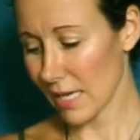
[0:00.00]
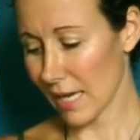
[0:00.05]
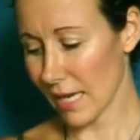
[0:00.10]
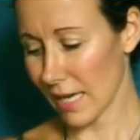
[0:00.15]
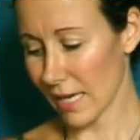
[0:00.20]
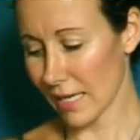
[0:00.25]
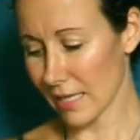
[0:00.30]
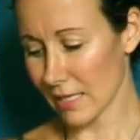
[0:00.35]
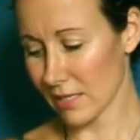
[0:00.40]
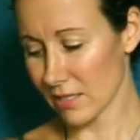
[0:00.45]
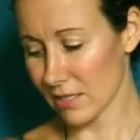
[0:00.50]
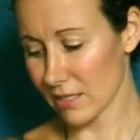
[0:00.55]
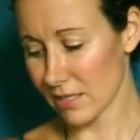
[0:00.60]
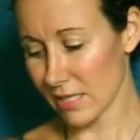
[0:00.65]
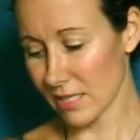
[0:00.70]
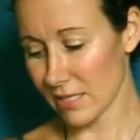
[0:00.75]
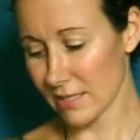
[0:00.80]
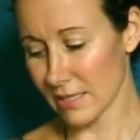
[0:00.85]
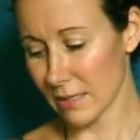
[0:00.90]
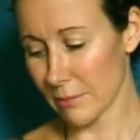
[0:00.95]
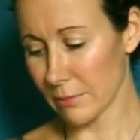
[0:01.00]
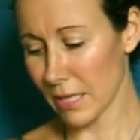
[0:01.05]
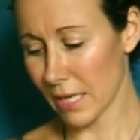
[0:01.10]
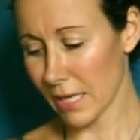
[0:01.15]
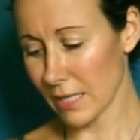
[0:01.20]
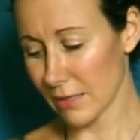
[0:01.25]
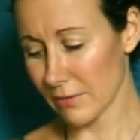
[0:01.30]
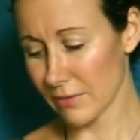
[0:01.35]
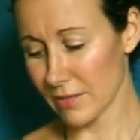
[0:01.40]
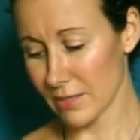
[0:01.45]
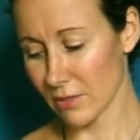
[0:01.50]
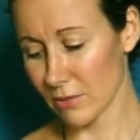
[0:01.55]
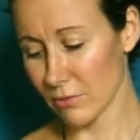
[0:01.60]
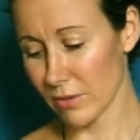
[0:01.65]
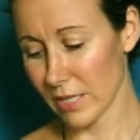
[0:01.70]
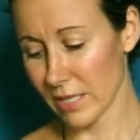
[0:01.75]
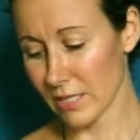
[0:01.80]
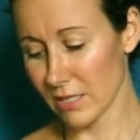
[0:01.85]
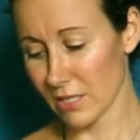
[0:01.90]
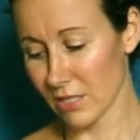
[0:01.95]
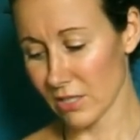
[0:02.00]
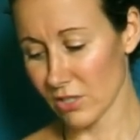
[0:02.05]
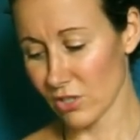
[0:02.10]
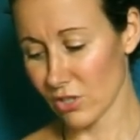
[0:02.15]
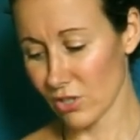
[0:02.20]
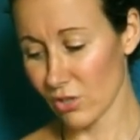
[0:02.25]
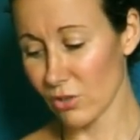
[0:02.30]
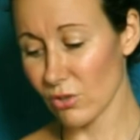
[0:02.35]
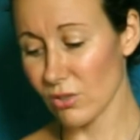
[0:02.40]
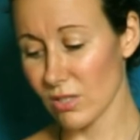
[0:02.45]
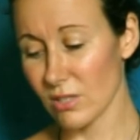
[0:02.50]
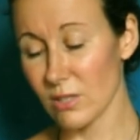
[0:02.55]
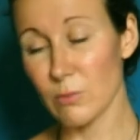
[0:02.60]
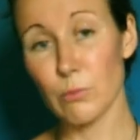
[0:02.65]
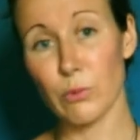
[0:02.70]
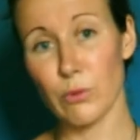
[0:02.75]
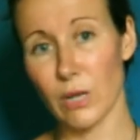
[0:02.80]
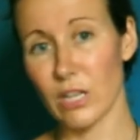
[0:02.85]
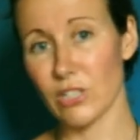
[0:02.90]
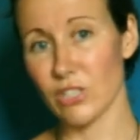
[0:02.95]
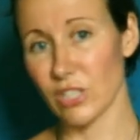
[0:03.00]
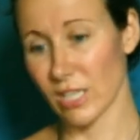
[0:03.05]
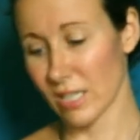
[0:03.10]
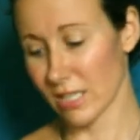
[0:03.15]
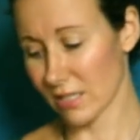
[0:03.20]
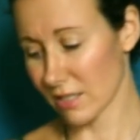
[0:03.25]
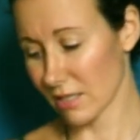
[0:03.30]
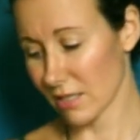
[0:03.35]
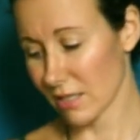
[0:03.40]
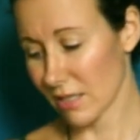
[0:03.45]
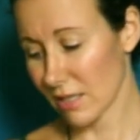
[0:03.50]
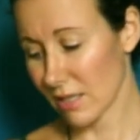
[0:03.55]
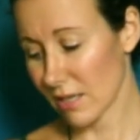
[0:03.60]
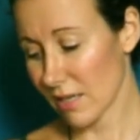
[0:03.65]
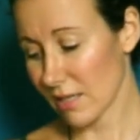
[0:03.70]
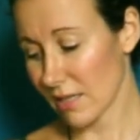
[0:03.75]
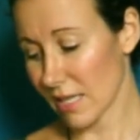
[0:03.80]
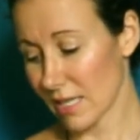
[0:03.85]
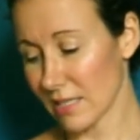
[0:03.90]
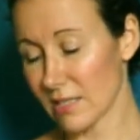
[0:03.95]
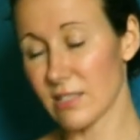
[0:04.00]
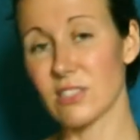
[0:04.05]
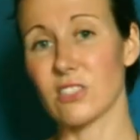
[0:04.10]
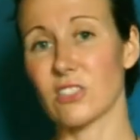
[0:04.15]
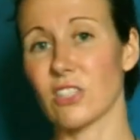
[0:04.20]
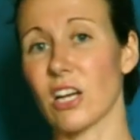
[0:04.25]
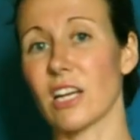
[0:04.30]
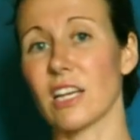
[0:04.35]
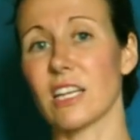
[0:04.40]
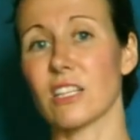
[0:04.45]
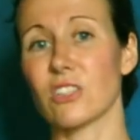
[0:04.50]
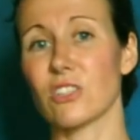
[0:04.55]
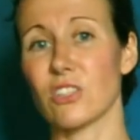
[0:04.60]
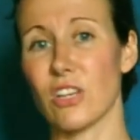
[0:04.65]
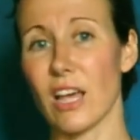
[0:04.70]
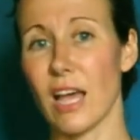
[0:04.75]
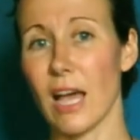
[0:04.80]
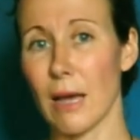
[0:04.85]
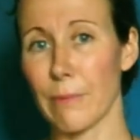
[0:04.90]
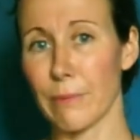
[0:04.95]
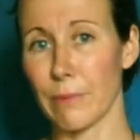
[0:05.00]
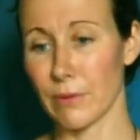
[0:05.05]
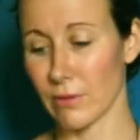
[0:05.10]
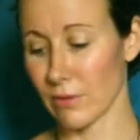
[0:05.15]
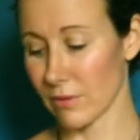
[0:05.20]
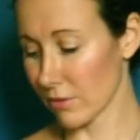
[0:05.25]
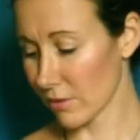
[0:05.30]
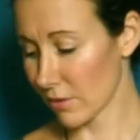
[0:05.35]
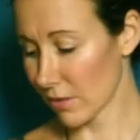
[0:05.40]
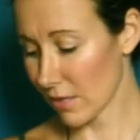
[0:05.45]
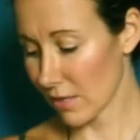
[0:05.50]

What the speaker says: and there's some kind of surrender to this project that's starting to happen,